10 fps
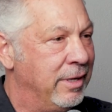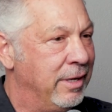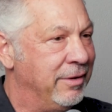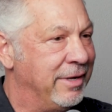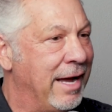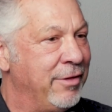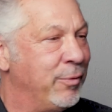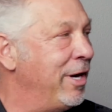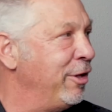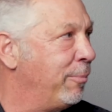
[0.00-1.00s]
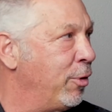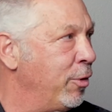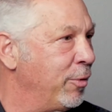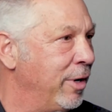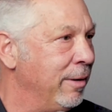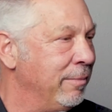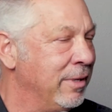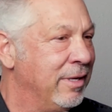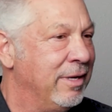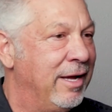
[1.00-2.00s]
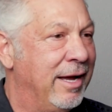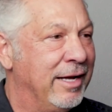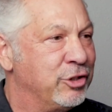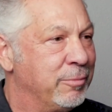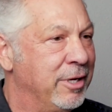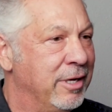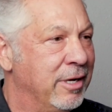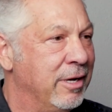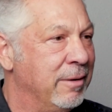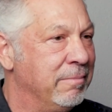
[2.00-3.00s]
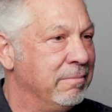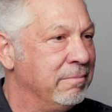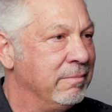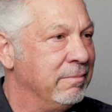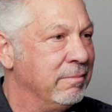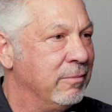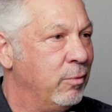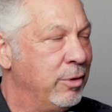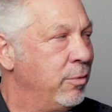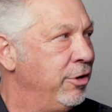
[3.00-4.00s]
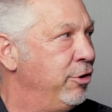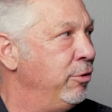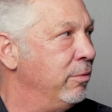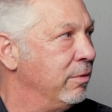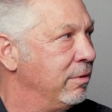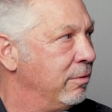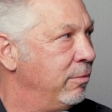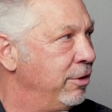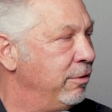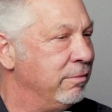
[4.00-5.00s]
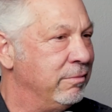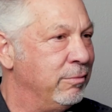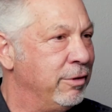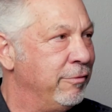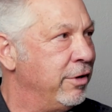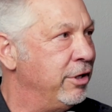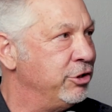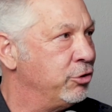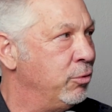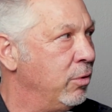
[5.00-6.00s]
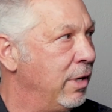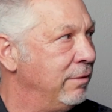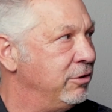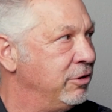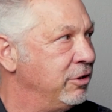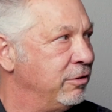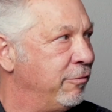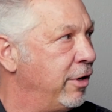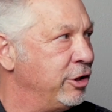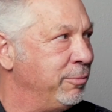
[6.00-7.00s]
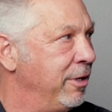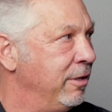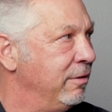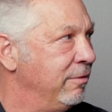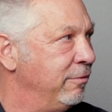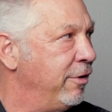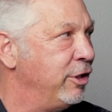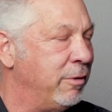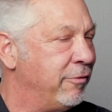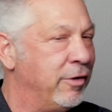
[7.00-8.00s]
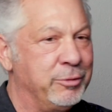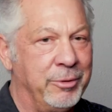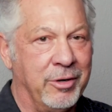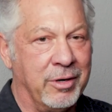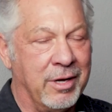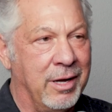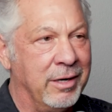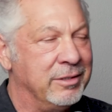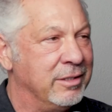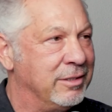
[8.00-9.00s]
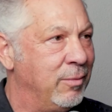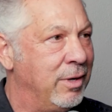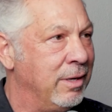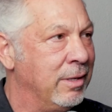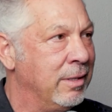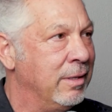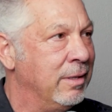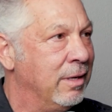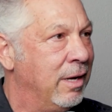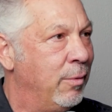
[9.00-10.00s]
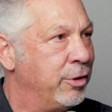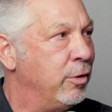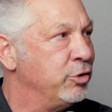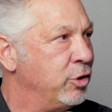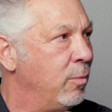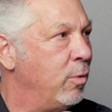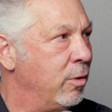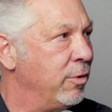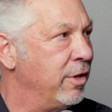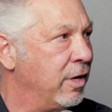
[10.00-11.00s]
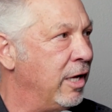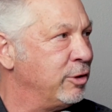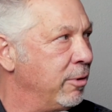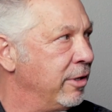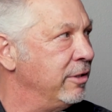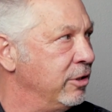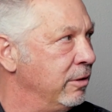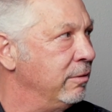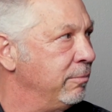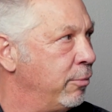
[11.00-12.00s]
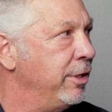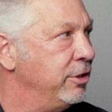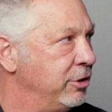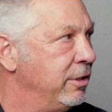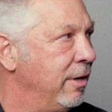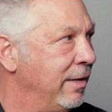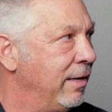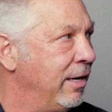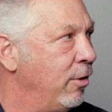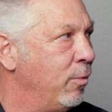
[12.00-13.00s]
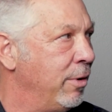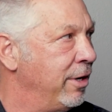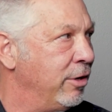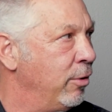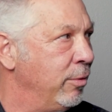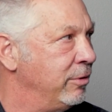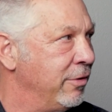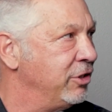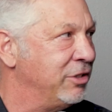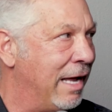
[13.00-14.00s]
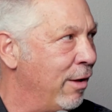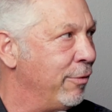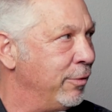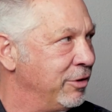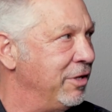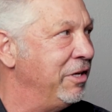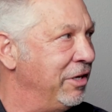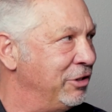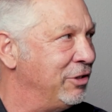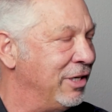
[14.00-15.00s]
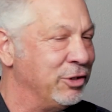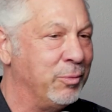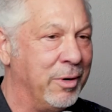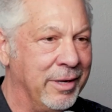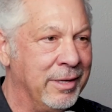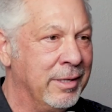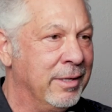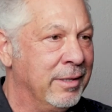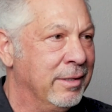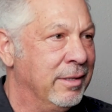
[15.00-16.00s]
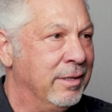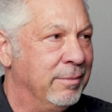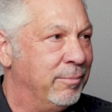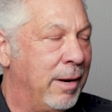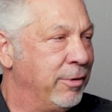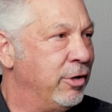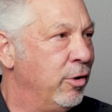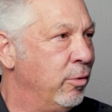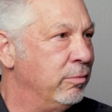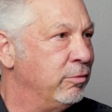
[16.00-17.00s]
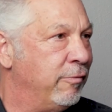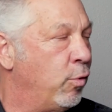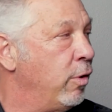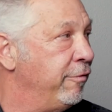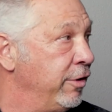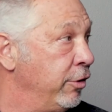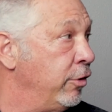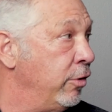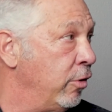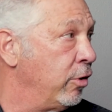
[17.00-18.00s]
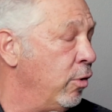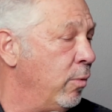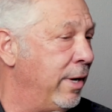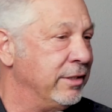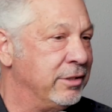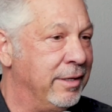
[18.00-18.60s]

And the guy that ran the program asked me, what do you want to do when you finish school? I was just a freshman and finished my freshman year in college. And I said, well, I want to go somewhere where the gospel isn't preached. You know, I don't want to go to the south or to the east. I just want to probably go to Thornfield or go west.